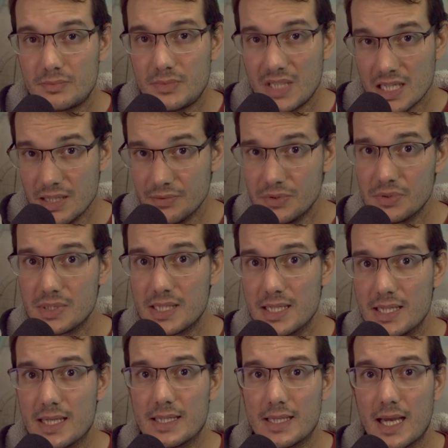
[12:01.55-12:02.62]
I have to say
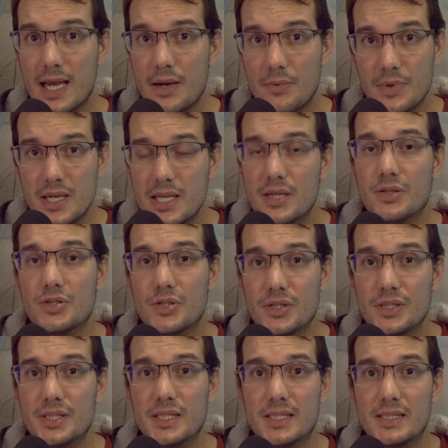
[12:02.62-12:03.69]
that I really
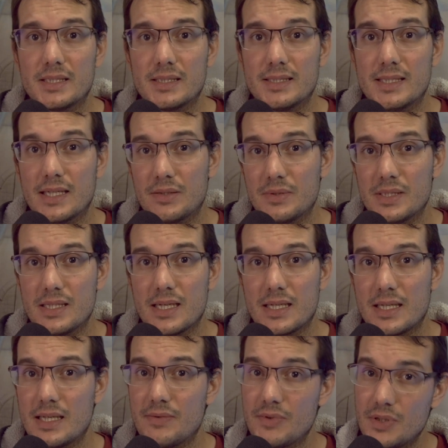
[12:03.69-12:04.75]
enjoyed it. That was like
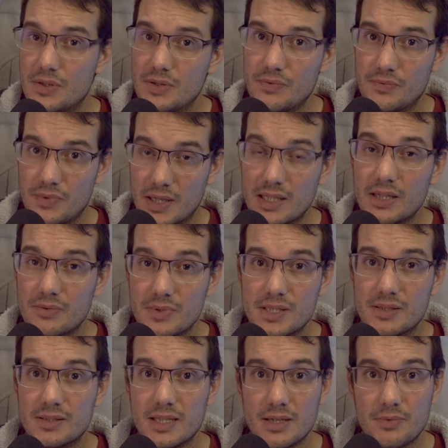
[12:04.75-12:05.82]
even the final
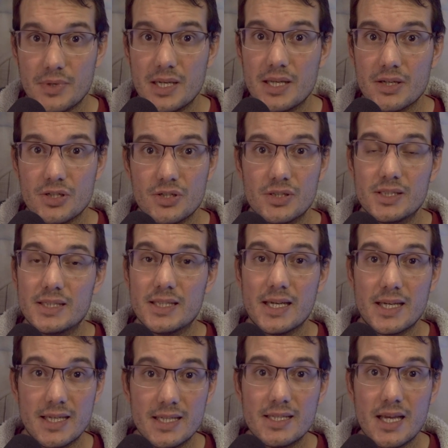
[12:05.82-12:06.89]
result. I really enjoyed it.
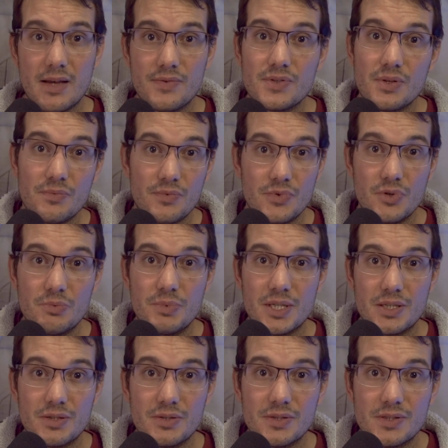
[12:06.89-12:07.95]
I guess I have some few
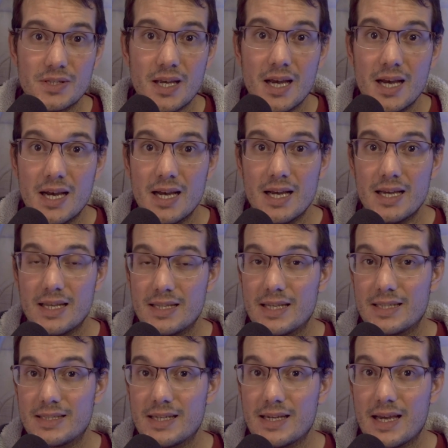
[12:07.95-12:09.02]
pictures
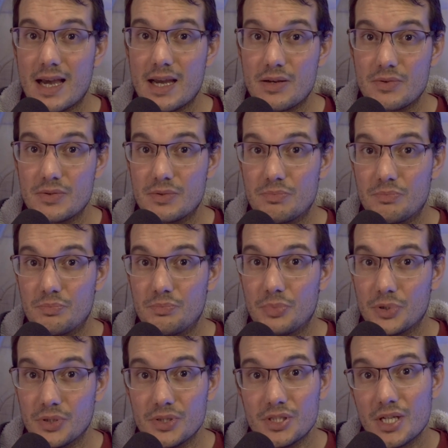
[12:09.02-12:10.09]
that I could
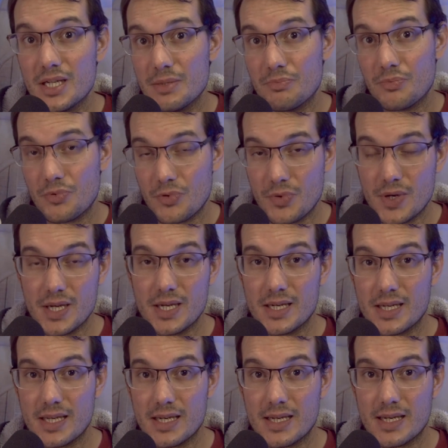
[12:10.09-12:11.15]
potentially print
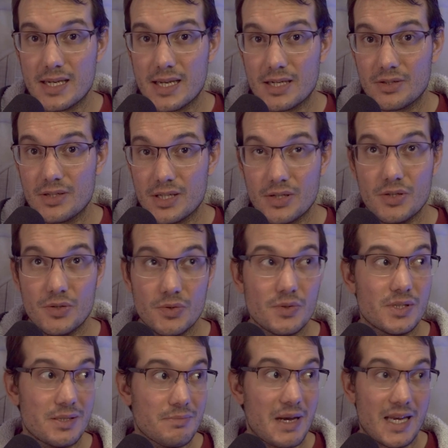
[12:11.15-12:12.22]
and actually
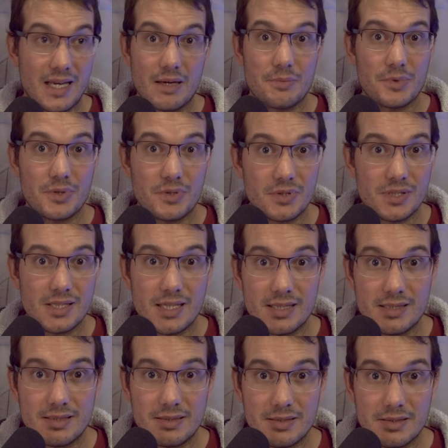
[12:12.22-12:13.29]
use in my camera, because
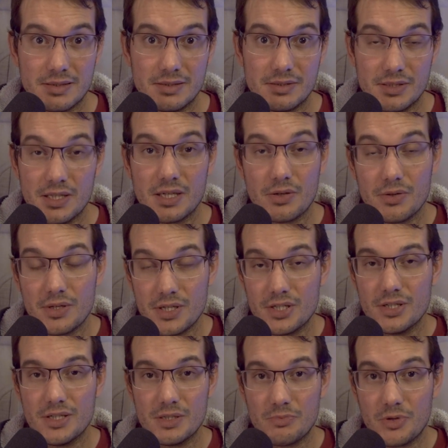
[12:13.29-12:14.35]
that's the
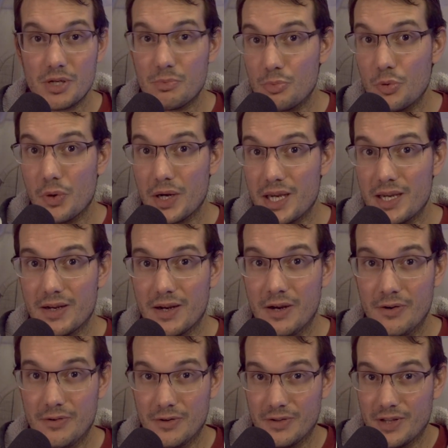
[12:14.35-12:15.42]
decoration is pretty poor here
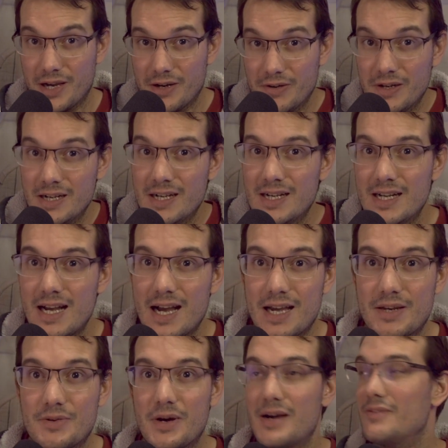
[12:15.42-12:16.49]
for now. I
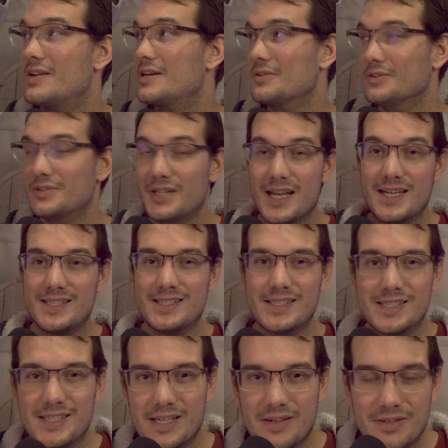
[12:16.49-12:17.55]
do have like all the lighting
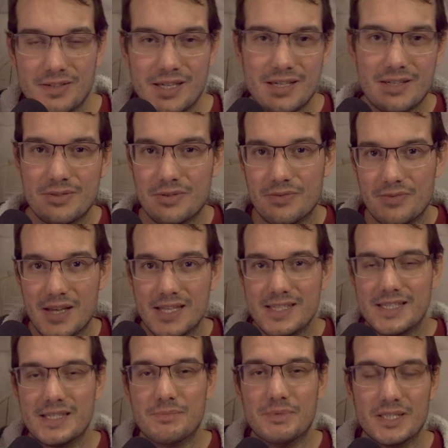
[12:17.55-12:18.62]
here like look
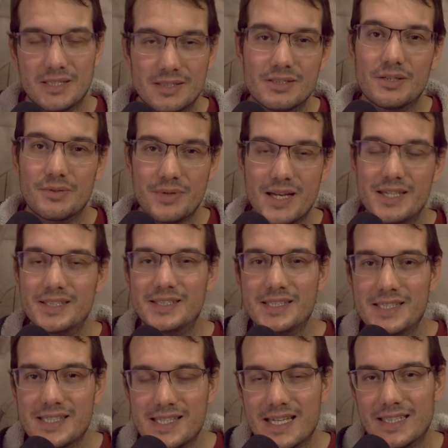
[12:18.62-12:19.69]
fancy, but the
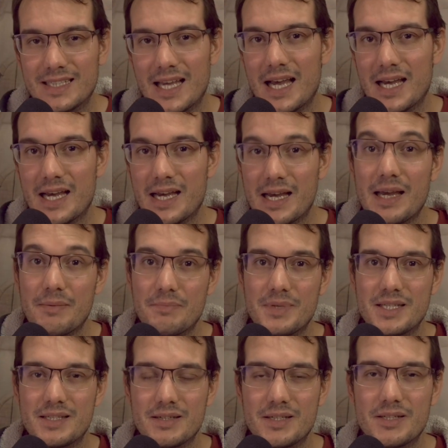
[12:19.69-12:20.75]
reality is that I
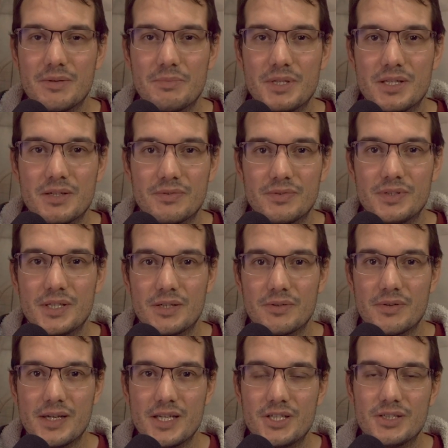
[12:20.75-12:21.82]
miss a little bit of
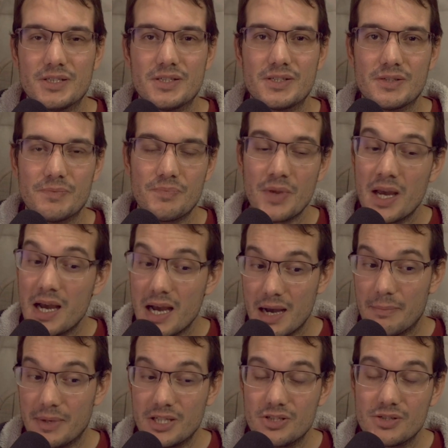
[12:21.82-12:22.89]
decoration. So I
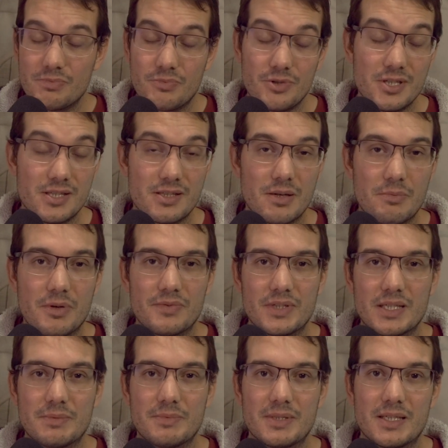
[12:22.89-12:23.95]
might just print some of
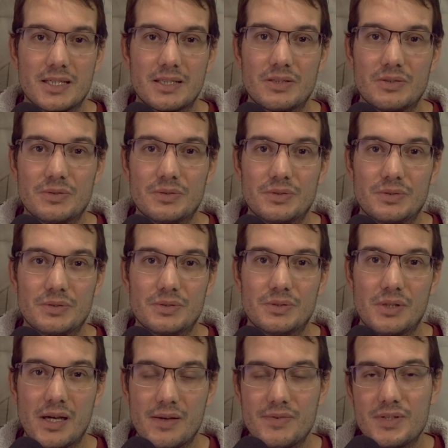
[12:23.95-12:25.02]
them like to
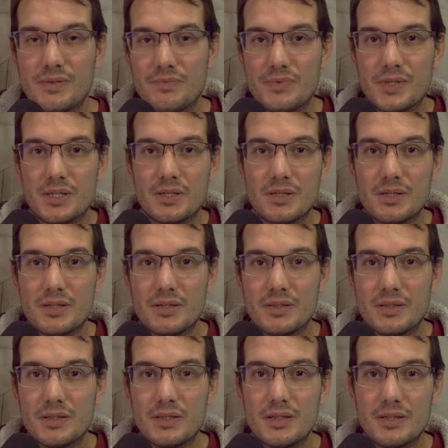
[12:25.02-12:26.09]
have something
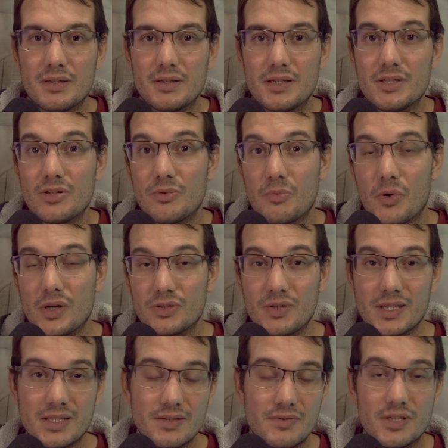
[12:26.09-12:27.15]
a little more
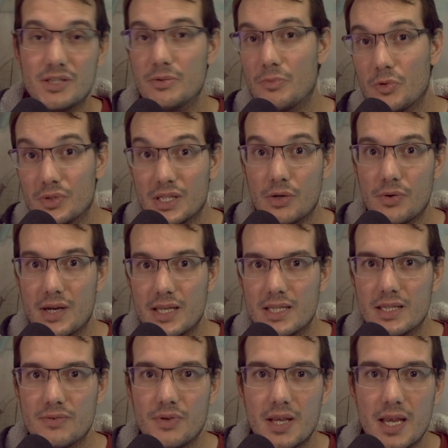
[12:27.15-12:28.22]
attractive, a little more
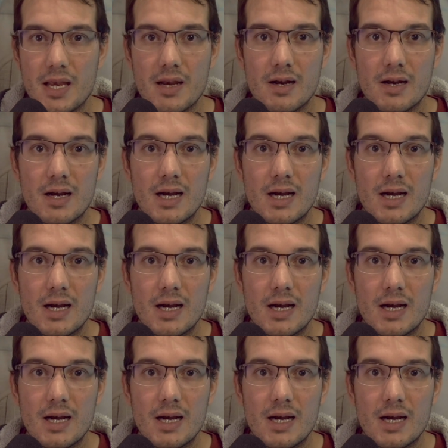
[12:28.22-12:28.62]
decorative here.